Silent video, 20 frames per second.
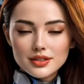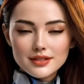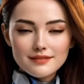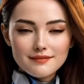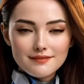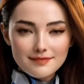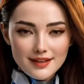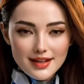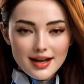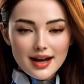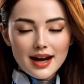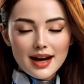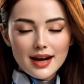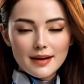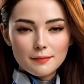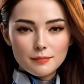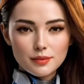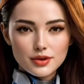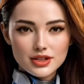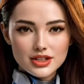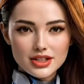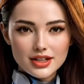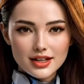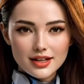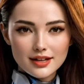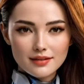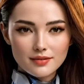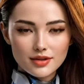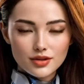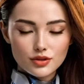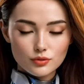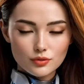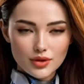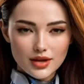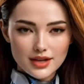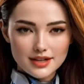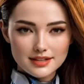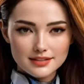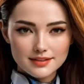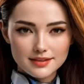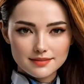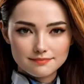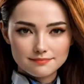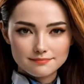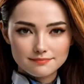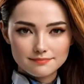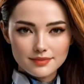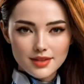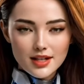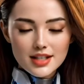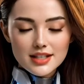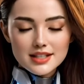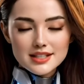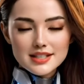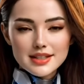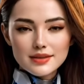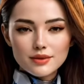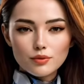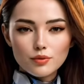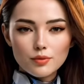to escort it home, and I am taking the escort away.